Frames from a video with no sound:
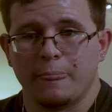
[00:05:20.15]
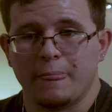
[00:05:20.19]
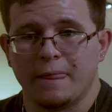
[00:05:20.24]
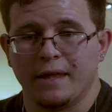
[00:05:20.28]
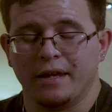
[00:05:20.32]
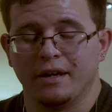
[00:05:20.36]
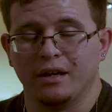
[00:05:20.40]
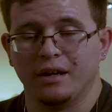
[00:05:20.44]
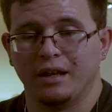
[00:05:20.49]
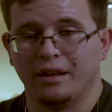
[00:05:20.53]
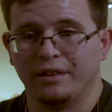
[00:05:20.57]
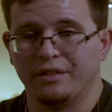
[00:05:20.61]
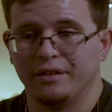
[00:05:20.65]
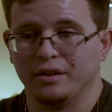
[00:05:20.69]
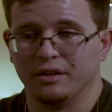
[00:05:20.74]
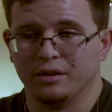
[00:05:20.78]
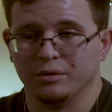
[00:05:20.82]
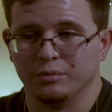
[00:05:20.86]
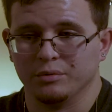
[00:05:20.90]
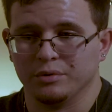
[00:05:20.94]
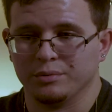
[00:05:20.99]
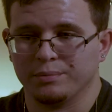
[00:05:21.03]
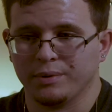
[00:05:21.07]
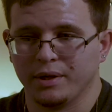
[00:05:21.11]
And I think
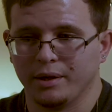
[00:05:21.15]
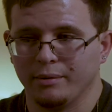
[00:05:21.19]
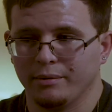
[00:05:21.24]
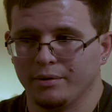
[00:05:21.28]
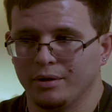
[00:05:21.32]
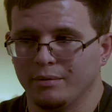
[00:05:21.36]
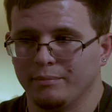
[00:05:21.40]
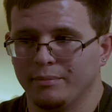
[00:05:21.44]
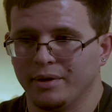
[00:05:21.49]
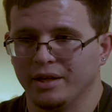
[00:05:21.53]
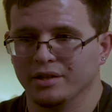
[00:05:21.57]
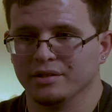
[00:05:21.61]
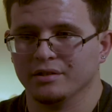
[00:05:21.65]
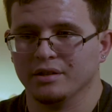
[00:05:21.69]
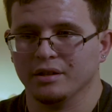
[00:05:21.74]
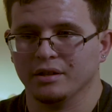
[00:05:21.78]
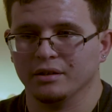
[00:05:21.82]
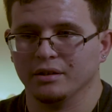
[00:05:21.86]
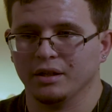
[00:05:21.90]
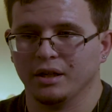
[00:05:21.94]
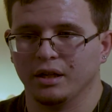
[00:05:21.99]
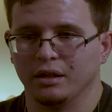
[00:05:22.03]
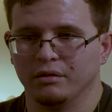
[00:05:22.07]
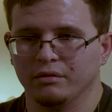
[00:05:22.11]
it was probably the best
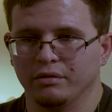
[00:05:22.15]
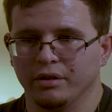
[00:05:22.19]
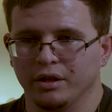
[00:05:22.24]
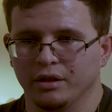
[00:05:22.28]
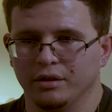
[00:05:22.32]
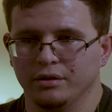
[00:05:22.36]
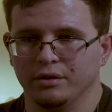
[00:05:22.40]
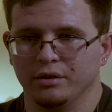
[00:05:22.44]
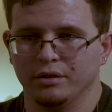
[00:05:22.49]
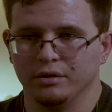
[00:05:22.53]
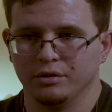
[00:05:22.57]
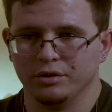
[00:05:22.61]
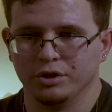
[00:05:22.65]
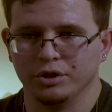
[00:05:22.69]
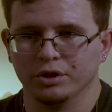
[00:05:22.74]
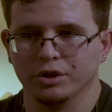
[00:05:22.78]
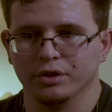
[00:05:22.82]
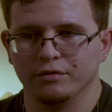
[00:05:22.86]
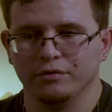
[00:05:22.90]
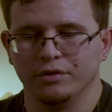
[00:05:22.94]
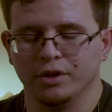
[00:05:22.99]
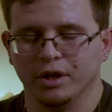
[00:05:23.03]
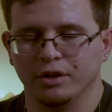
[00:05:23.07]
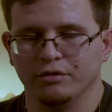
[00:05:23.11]
thing that I could
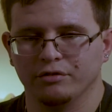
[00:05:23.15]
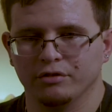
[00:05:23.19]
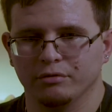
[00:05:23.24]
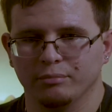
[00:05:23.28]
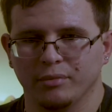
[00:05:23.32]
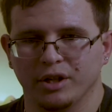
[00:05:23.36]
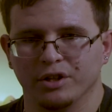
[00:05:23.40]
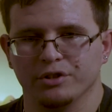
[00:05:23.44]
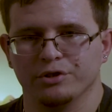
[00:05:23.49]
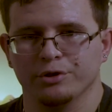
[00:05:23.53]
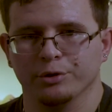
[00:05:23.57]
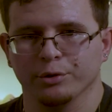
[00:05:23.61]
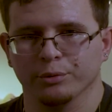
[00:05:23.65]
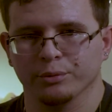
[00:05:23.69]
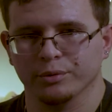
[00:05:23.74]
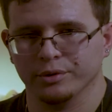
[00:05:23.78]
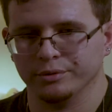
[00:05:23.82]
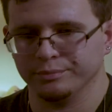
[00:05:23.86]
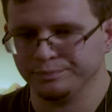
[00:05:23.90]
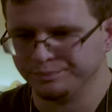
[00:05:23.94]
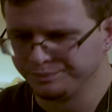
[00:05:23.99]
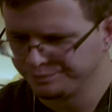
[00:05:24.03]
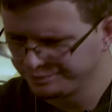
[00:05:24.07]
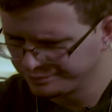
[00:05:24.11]
have done for my
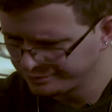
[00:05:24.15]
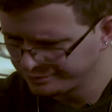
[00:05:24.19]
children,